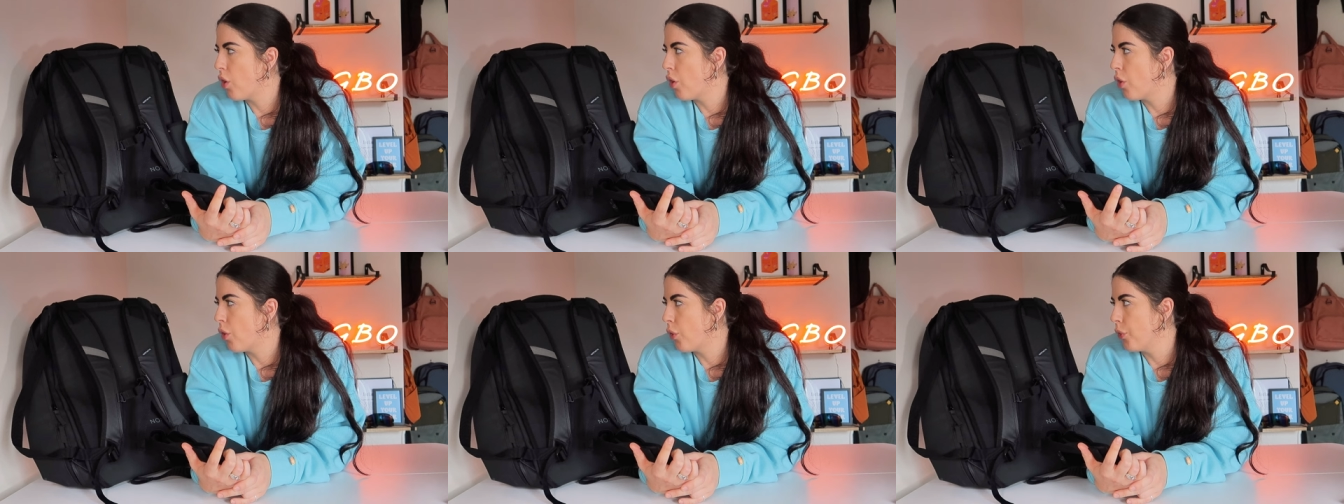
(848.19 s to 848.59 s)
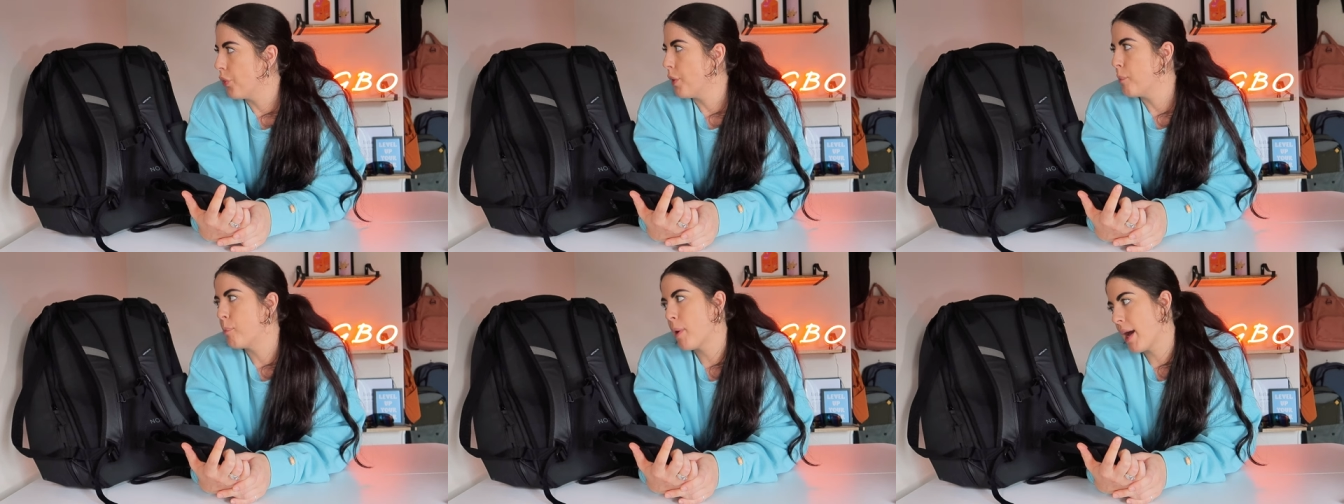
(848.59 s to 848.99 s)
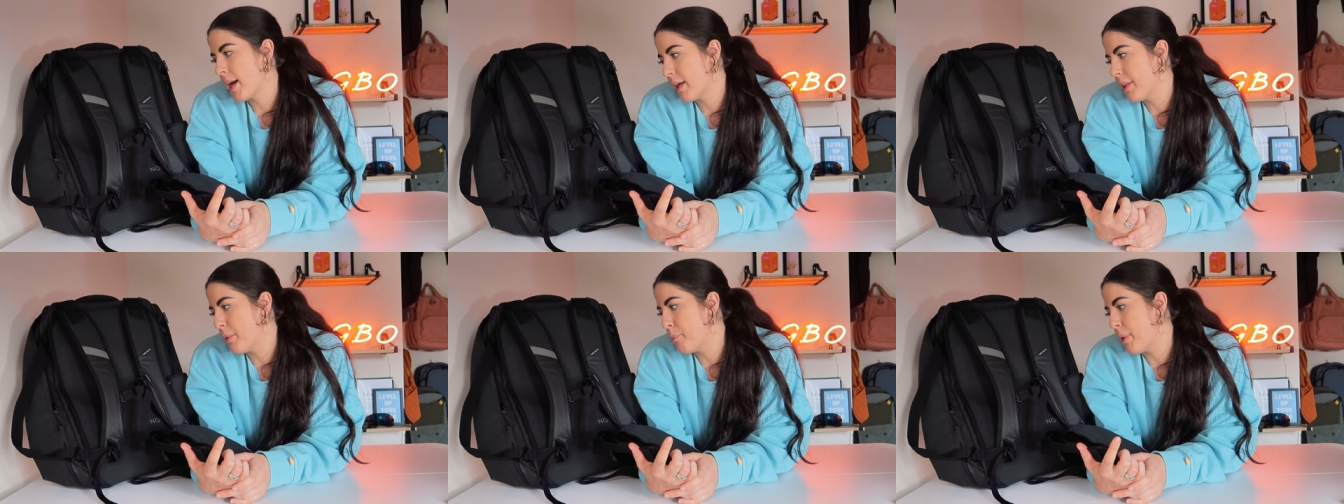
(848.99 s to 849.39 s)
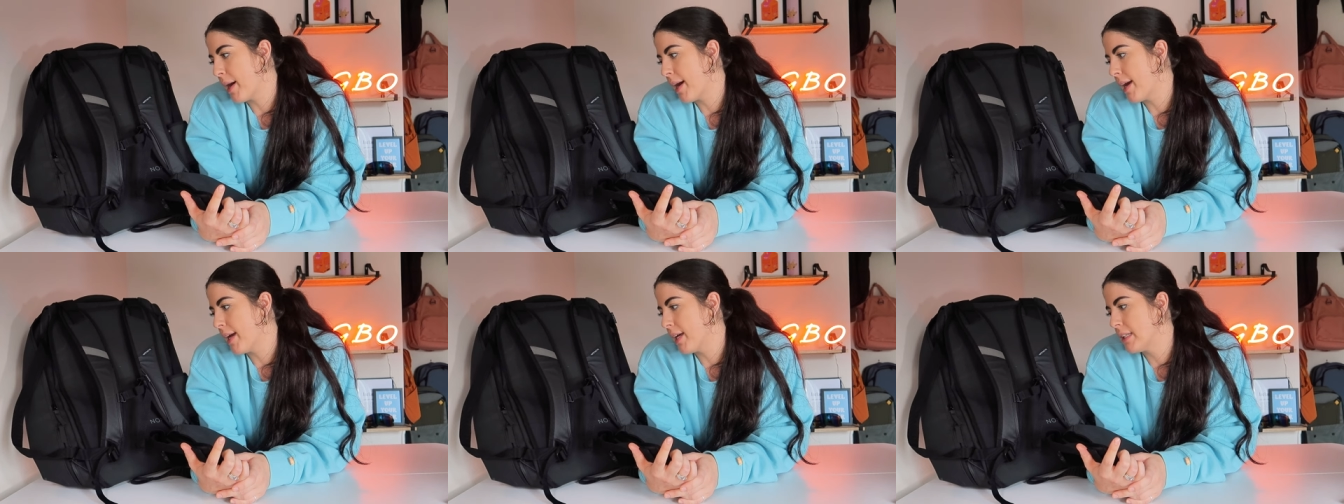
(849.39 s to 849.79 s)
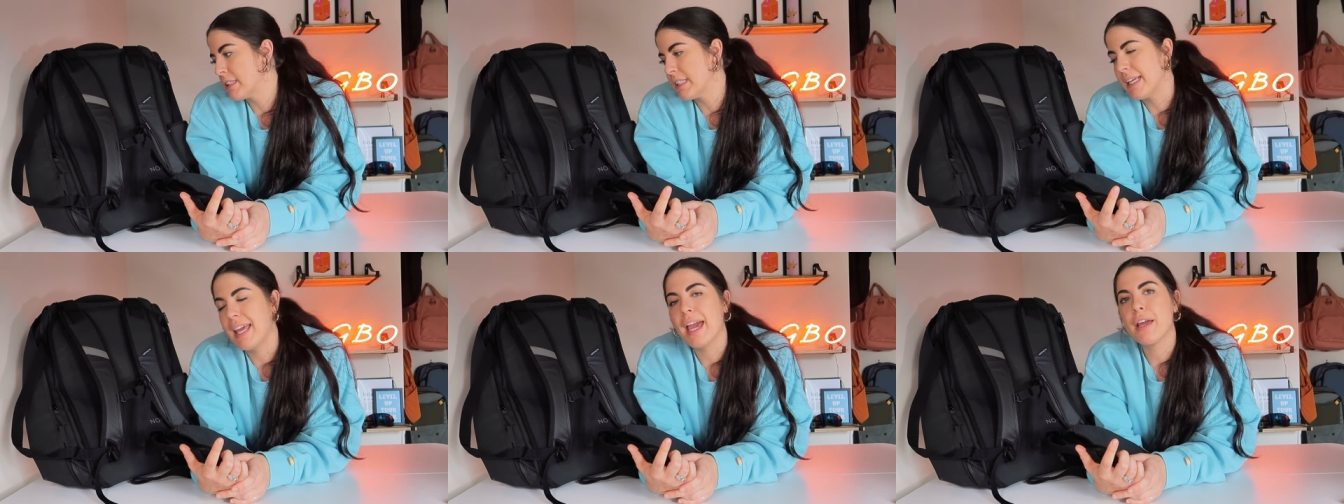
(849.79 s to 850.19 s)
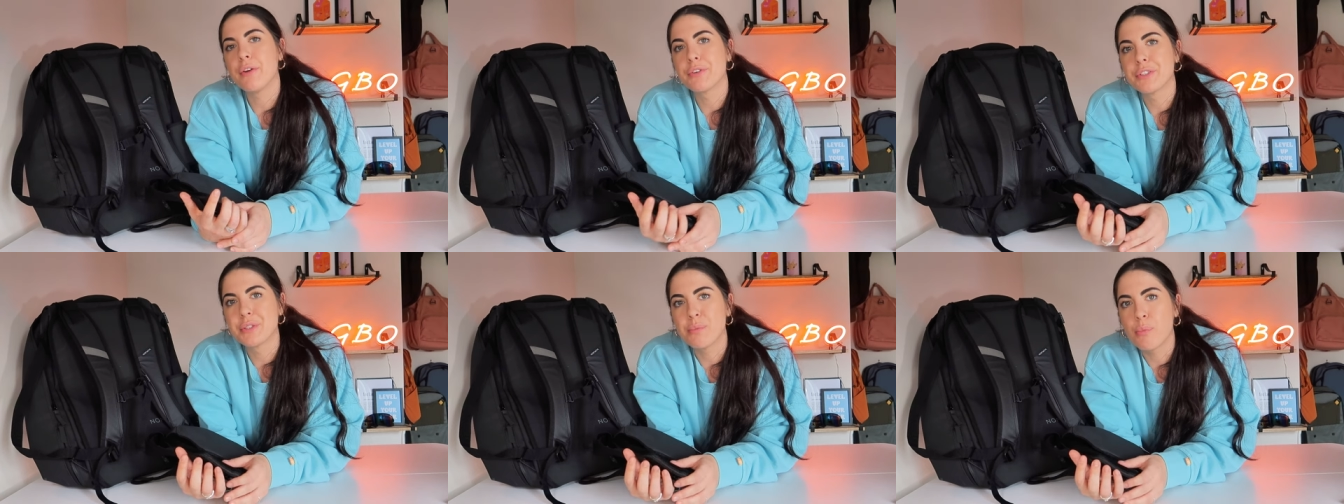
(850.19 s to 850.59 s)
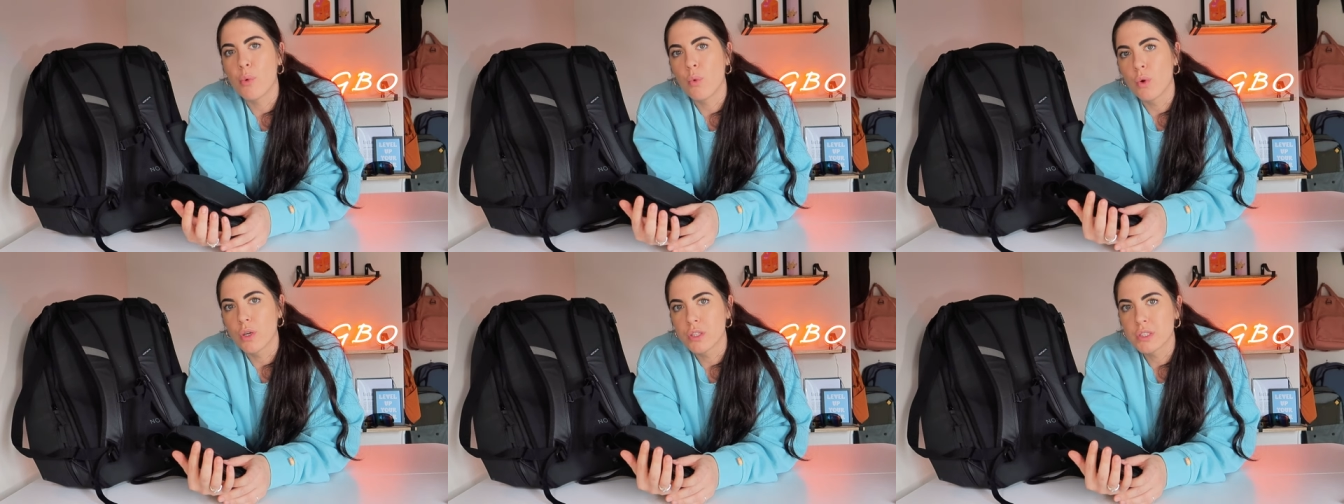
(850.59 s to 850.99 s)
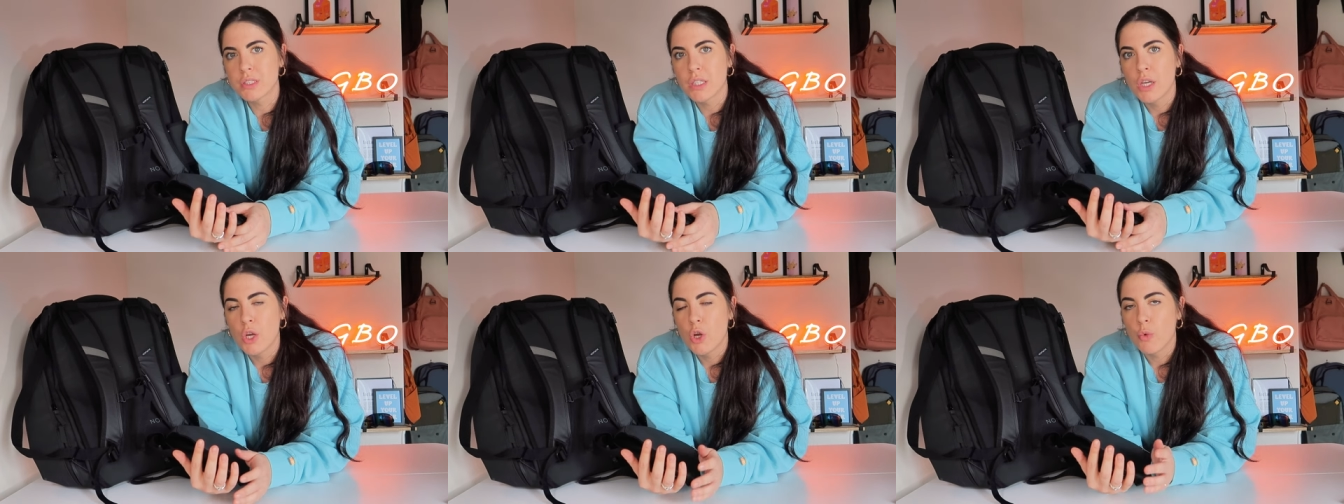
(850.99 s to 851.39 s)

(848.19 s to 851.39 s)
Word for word: on the back of the bag to get your support